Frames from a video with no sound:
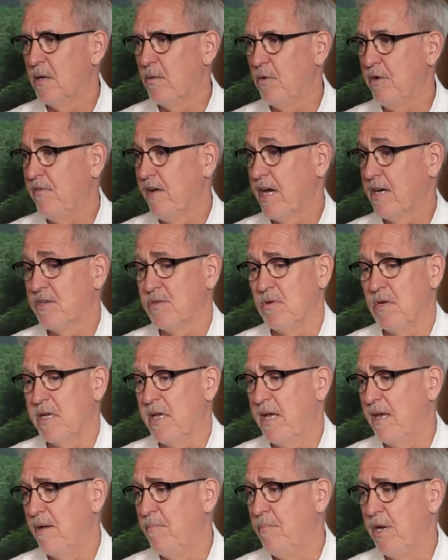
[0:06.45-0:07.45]
We've
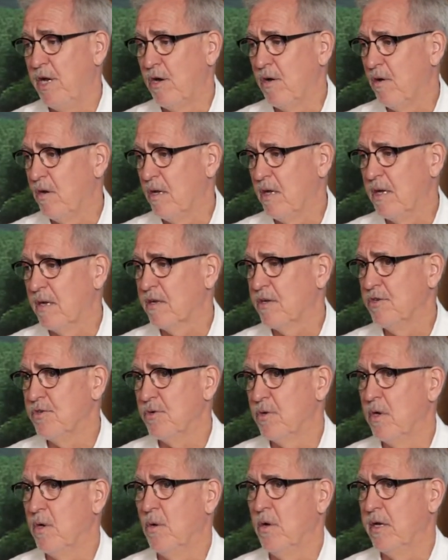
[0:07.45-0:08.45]
actually had better luck
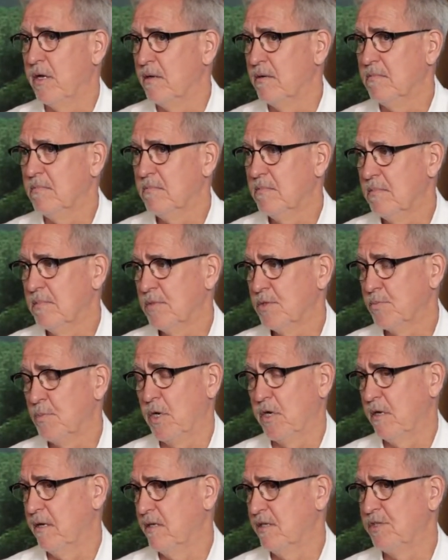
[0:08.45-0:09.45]
controlling
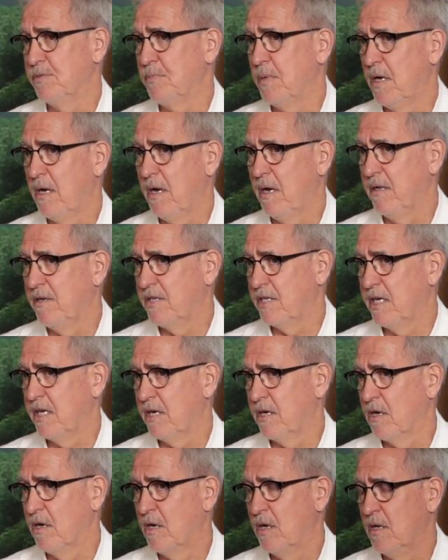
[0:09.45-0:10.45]
spring dead spot and
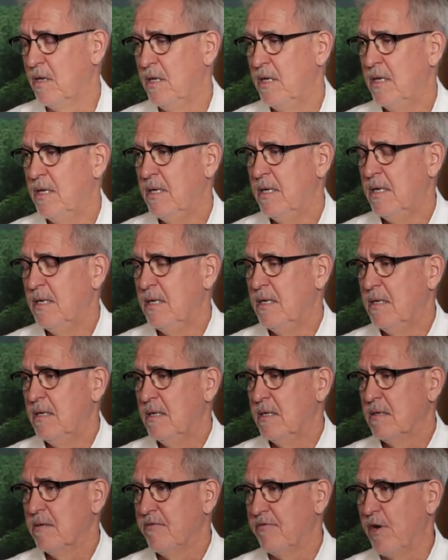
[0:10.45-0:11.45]
take all.
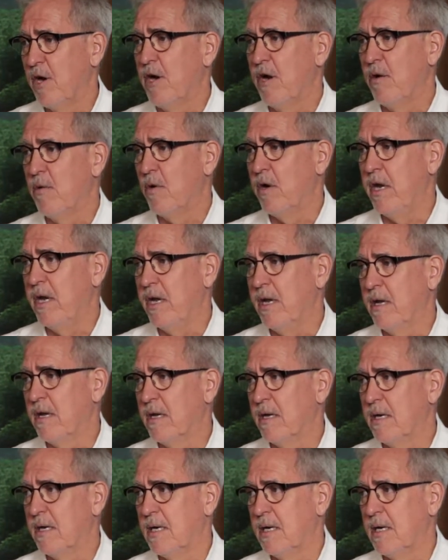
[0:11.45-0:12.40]
Fairy ring